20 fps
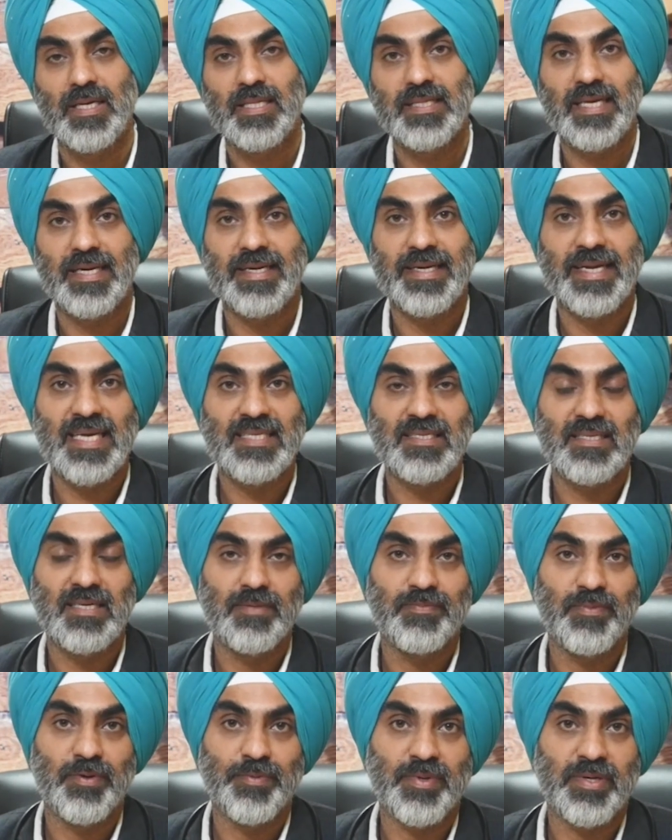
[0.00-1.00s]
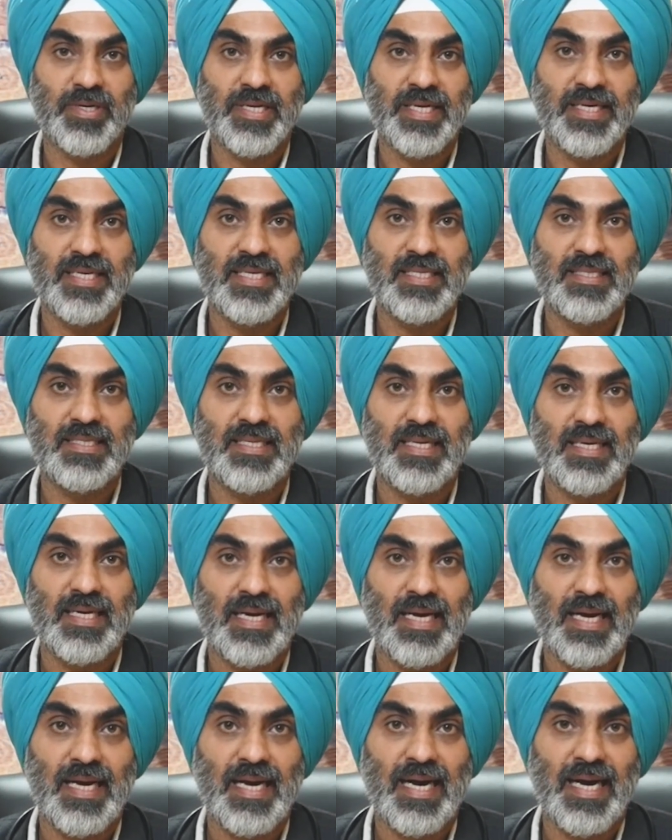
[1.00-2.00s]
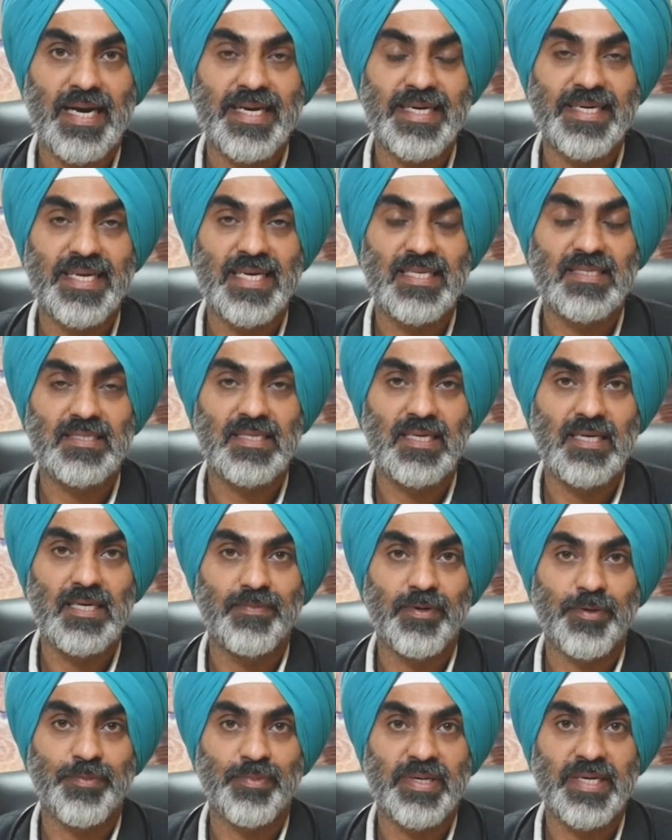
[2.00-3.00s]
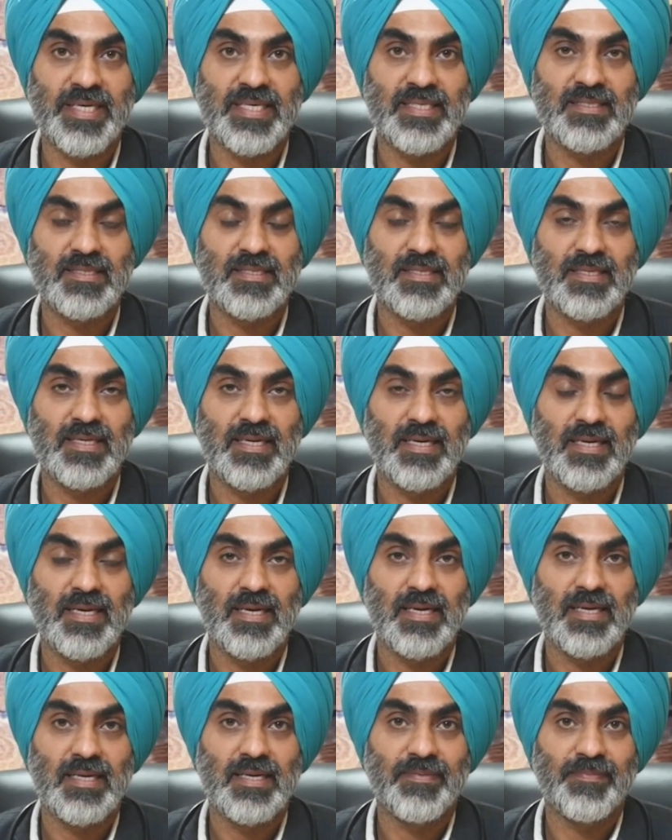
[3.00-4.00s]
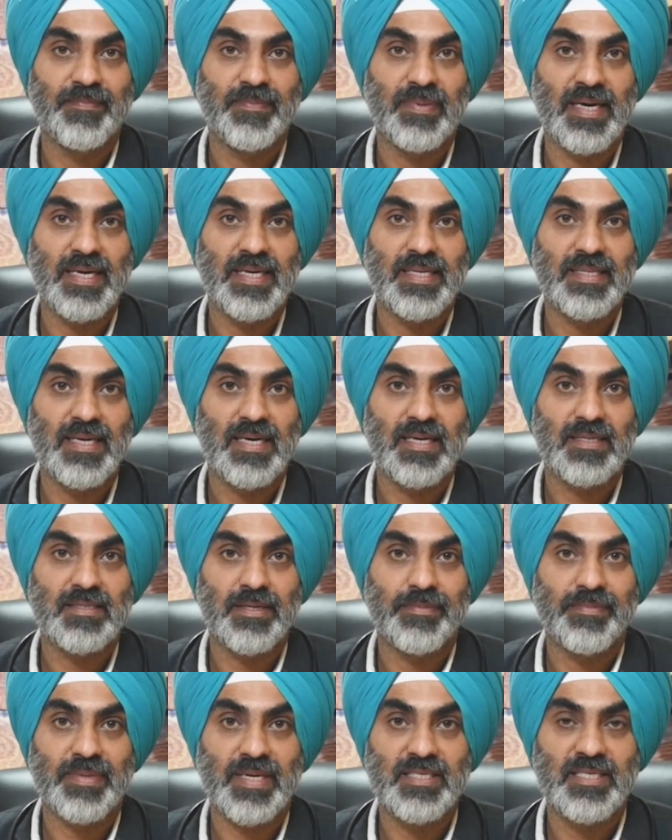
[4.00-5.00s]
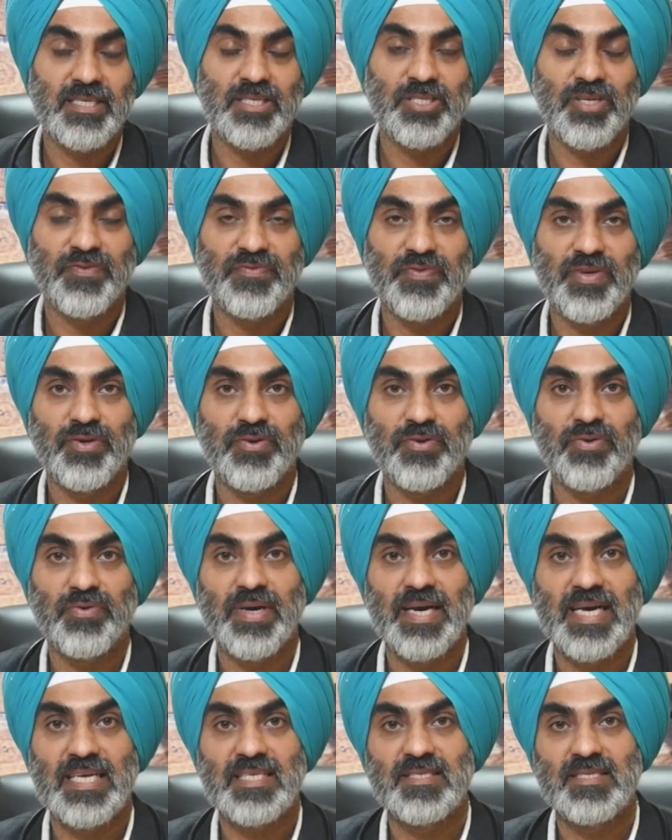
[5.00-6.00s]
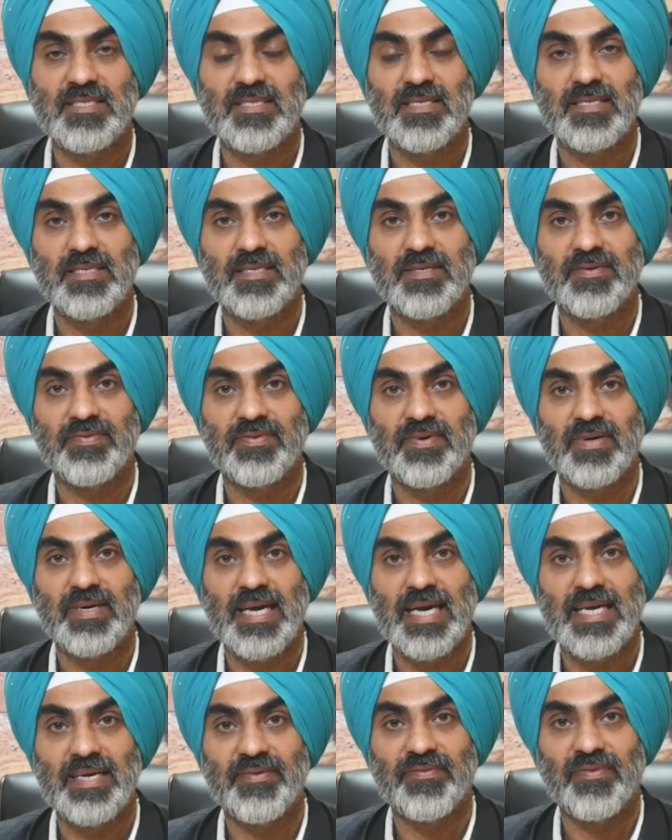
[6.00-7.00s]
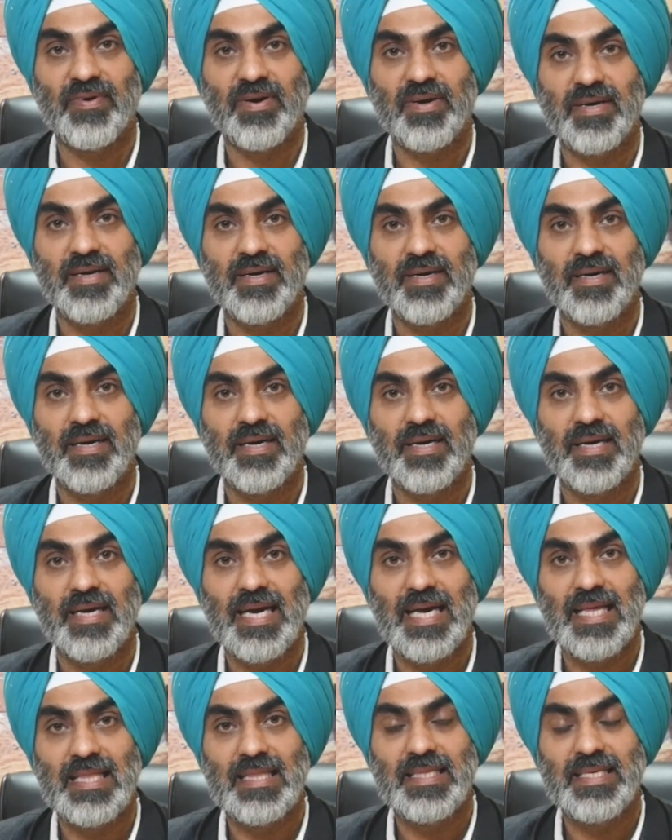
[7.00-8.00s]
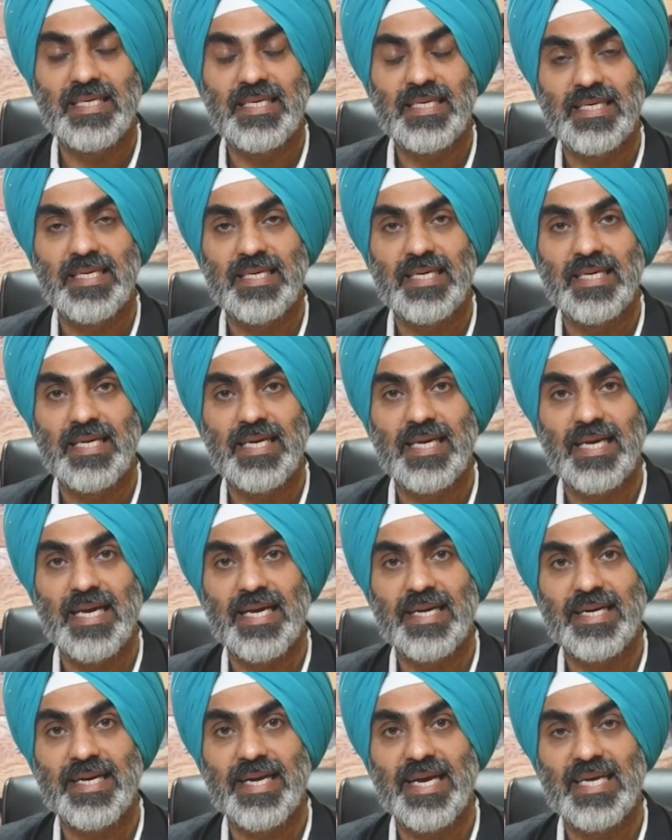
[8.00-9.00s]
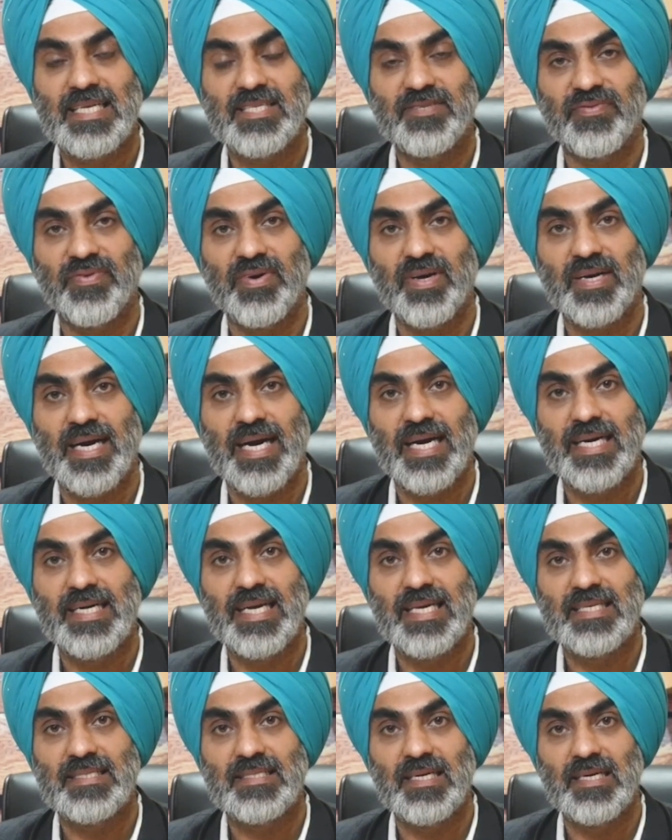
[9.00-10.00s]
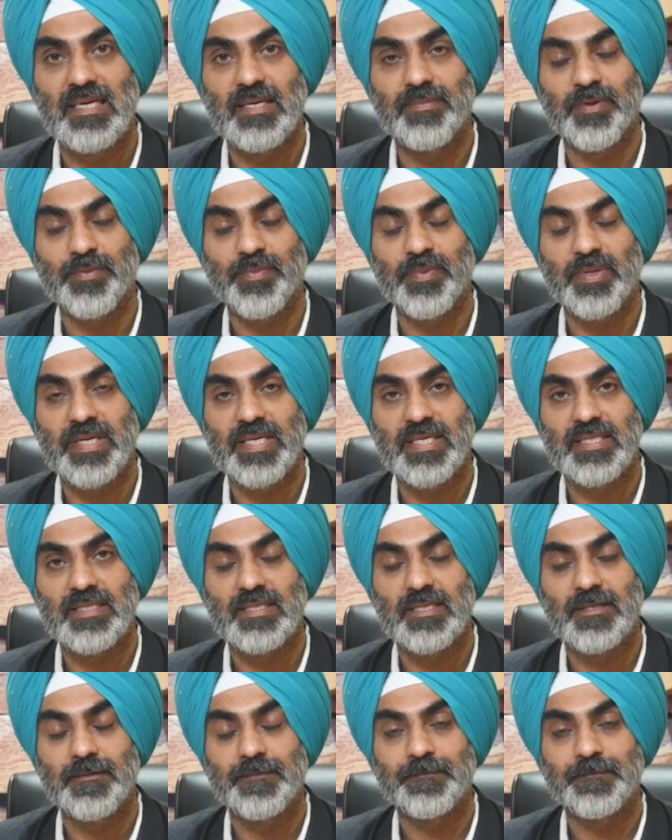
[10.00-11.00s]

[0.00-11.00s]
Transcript: The next lipoprotein is high density lipoproteins. By the summarization, we know H for healthy and H for high density lipoproteins.